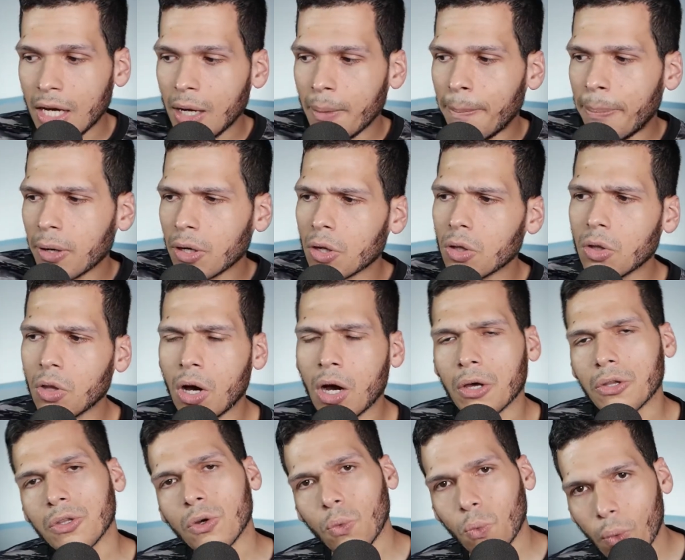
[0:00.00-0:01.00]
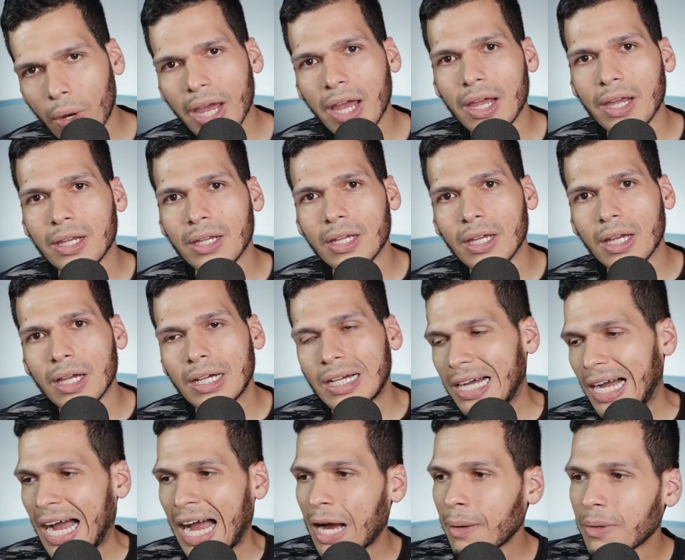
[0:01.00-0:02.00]
But along the way,
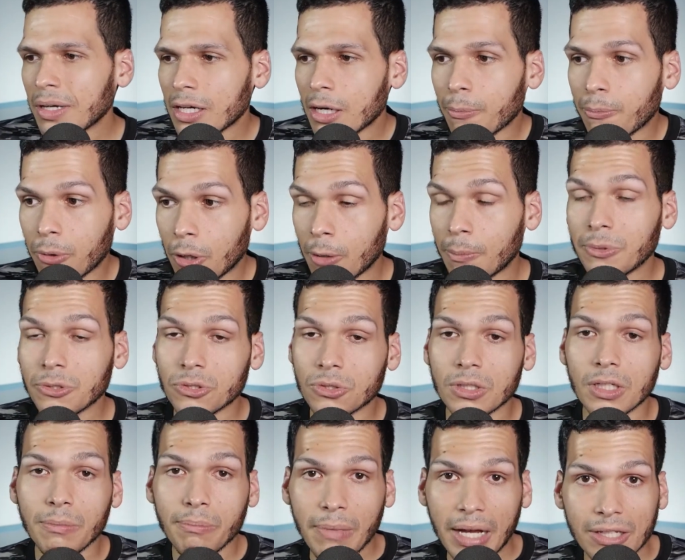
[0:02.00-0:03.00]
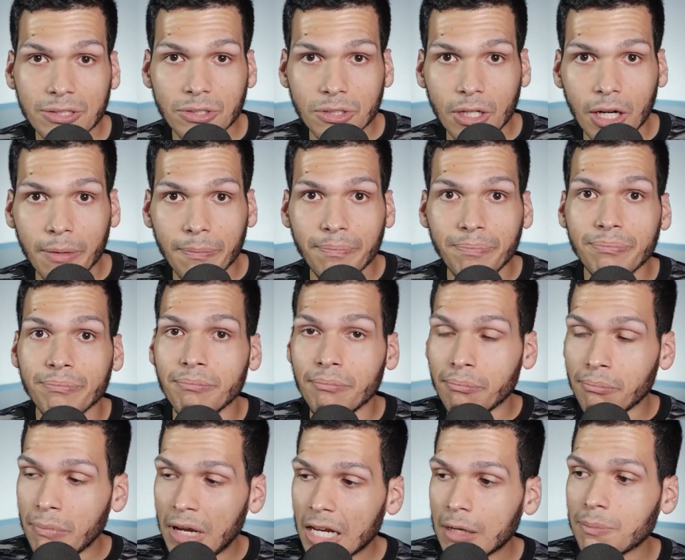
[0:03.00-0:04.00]
I'm going to purposely mess up,
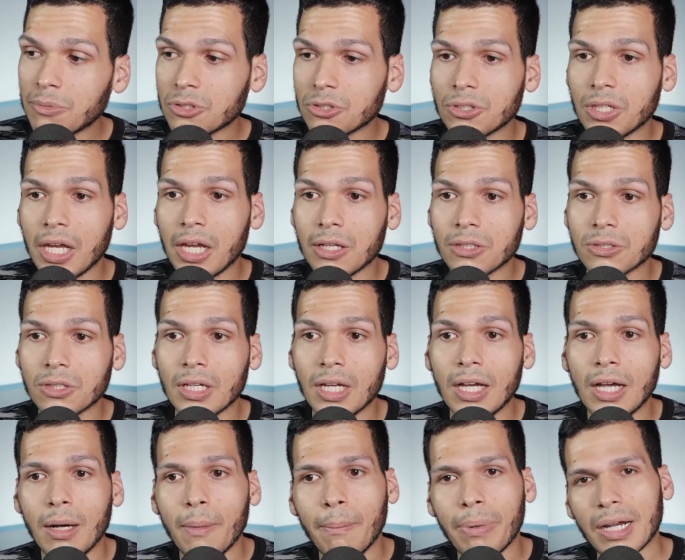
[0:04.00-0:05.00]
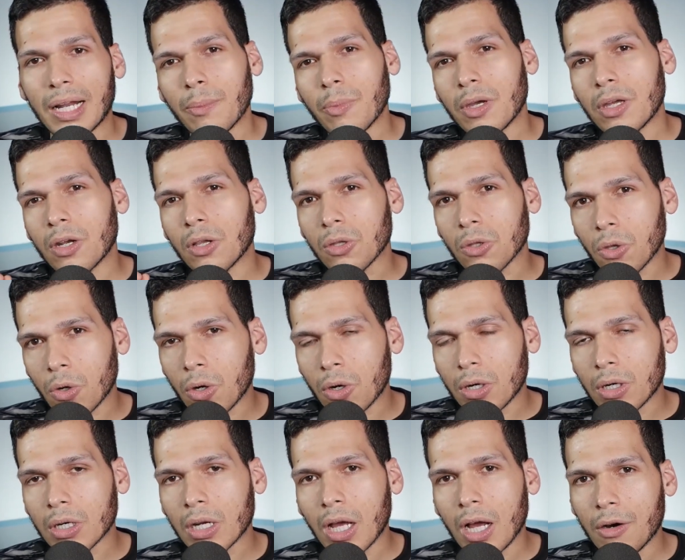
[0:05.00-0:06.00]
make mistakes, but I'm going to
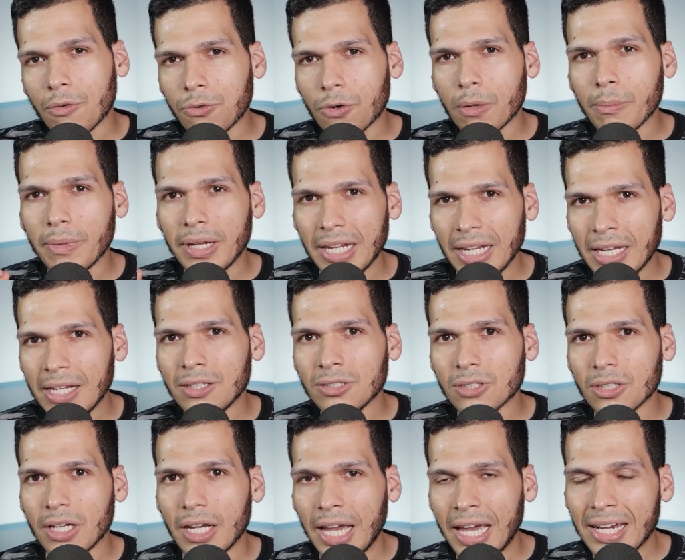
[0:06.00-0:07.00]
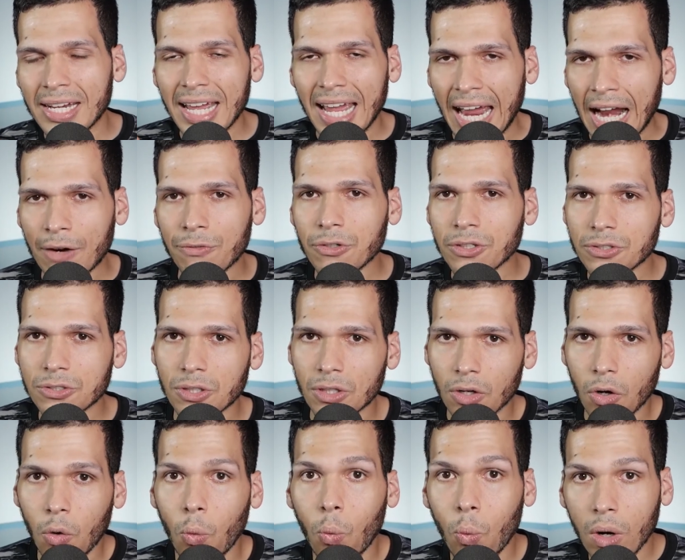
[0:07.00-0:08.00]
learn from each and every
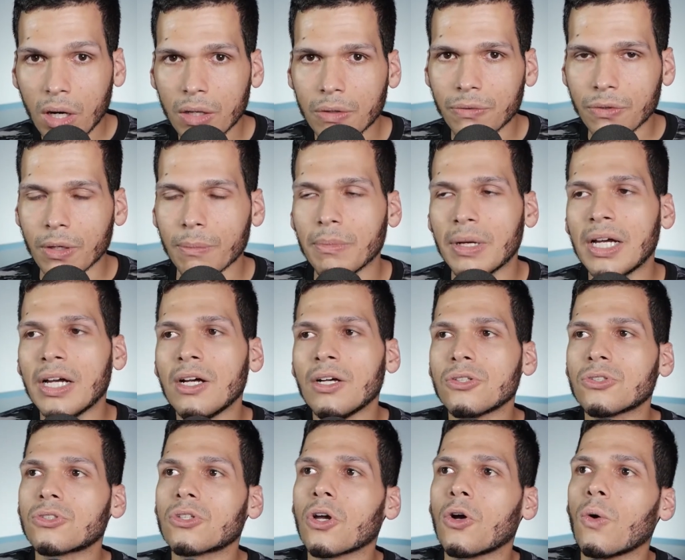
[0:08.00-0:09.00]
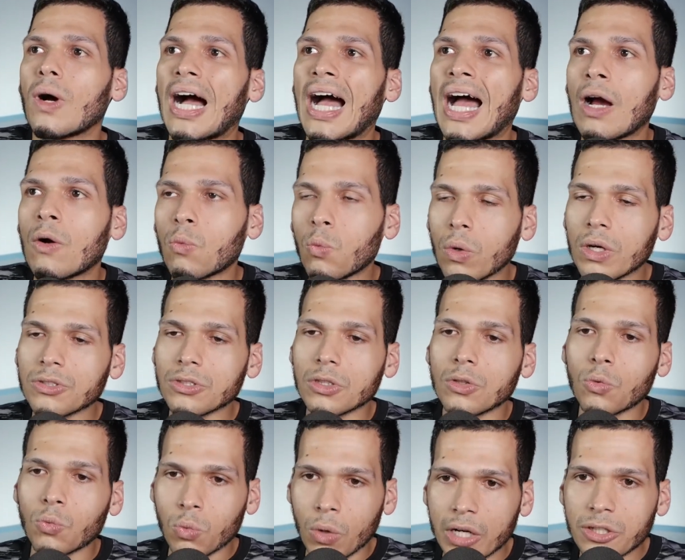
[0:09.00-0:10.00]
single one of them. So I wasn't
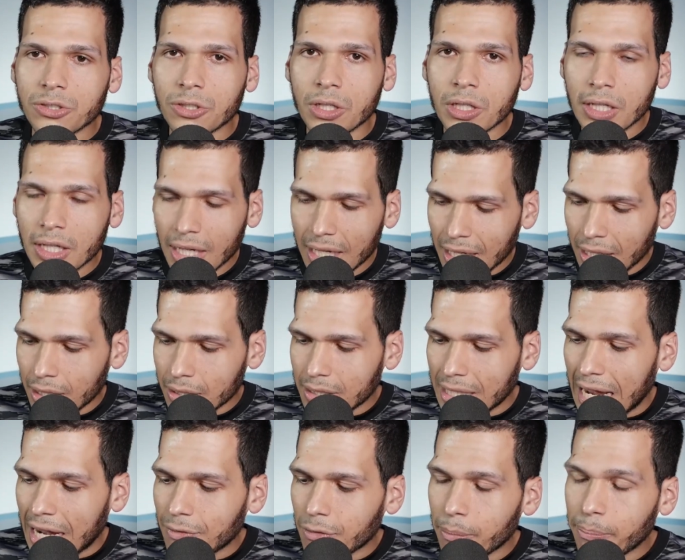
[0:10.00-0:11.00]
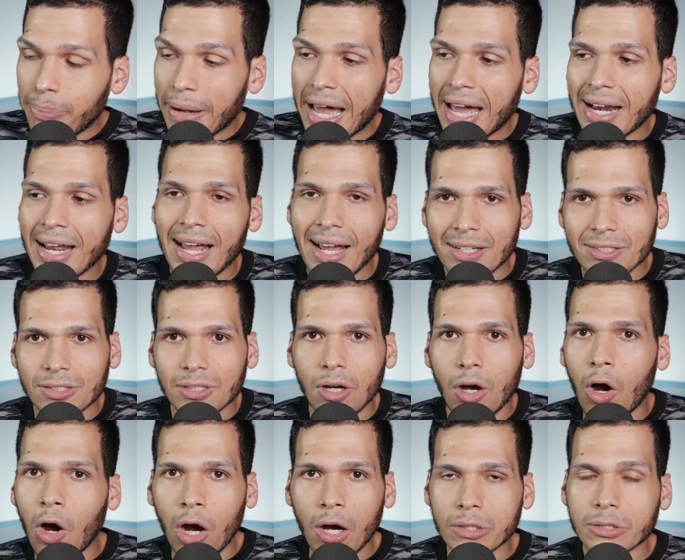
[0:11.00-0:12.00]
rushing to have a badass,
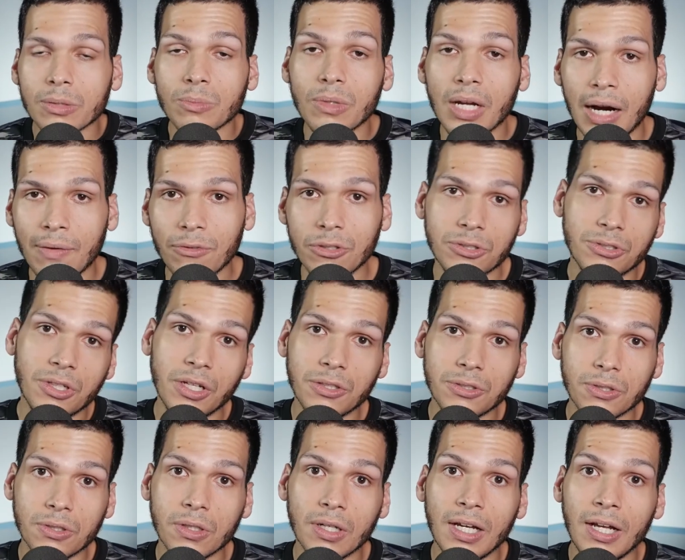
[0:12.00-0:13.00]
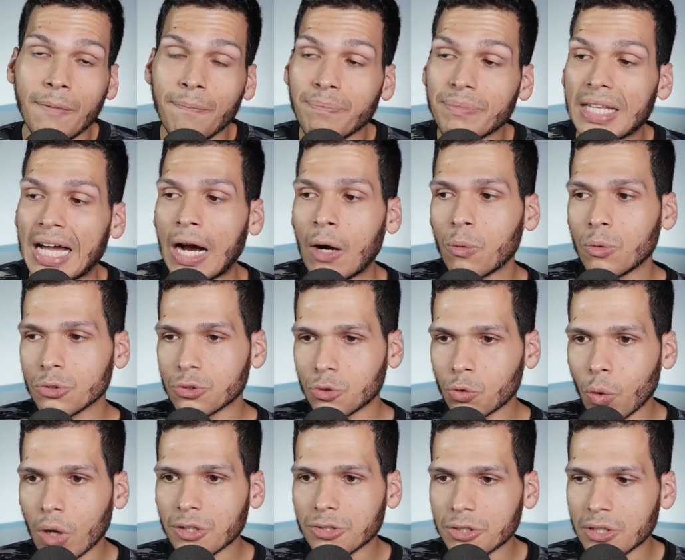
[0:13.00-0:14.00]
awesome conversation. I was
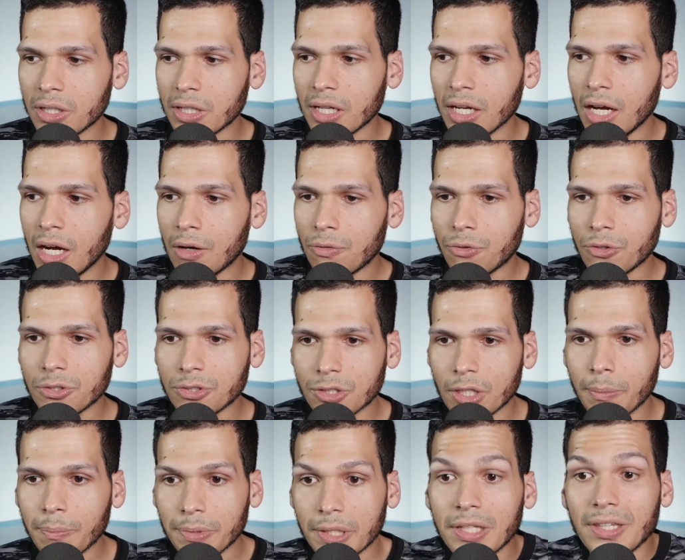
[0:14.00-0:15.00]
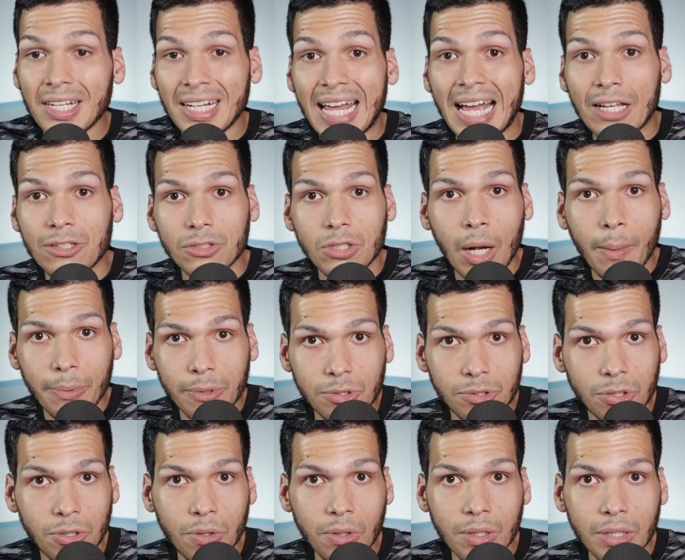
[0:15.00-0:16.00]
rushing for simply the next
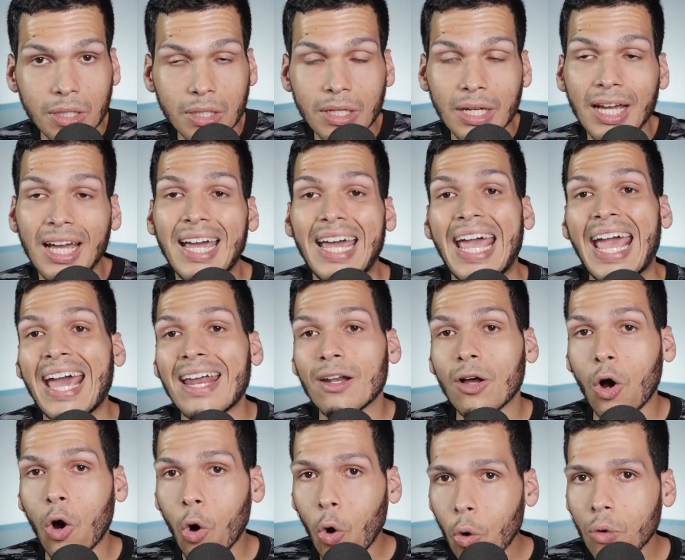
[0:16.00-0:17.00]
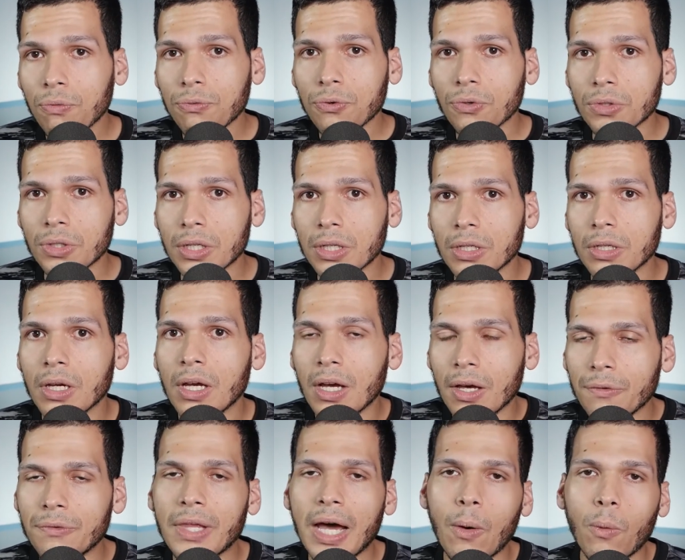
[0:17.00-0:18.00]
opportunity, and hopefully
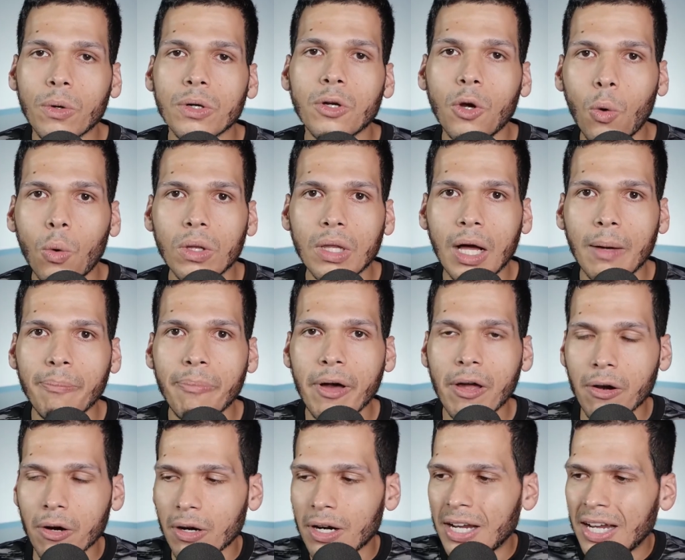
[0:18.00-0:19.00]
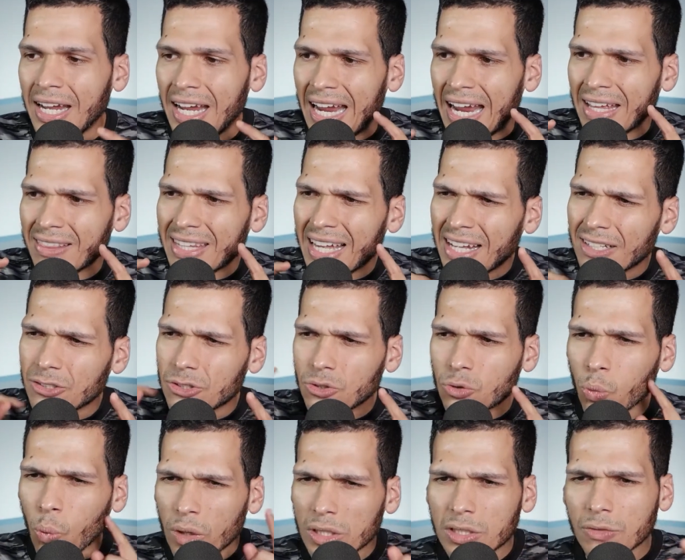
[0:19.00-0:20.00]
that would go a lot better. And that
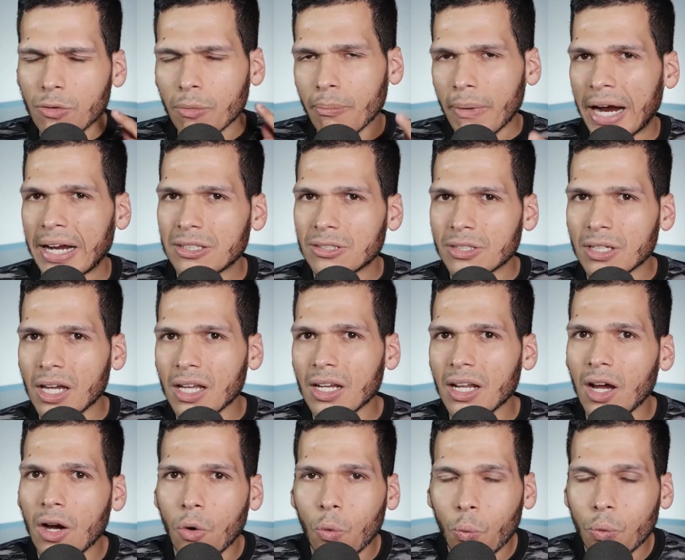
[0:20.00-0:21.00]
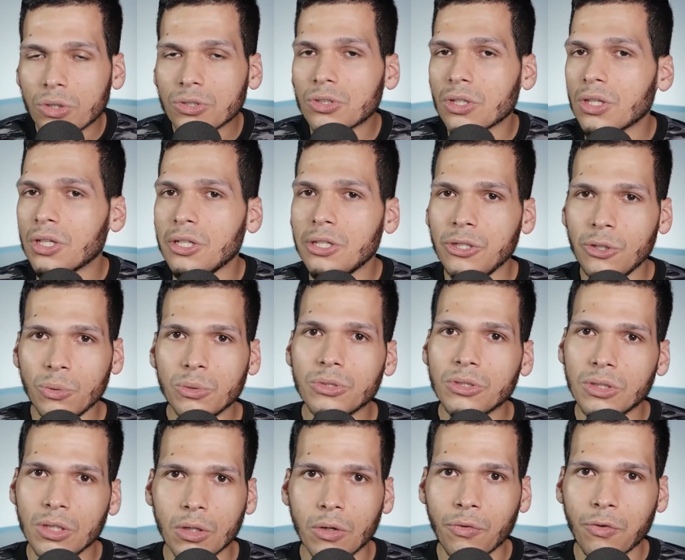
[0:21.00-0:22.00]
switch of a mindset was a huge
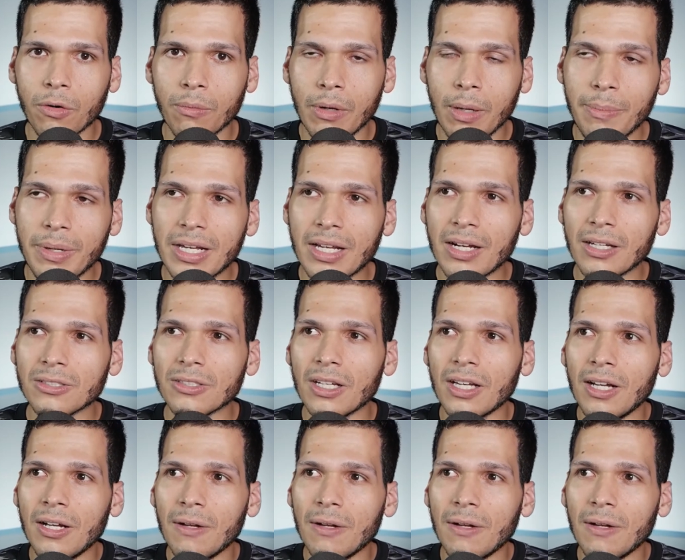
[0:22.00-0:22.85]
deal for me because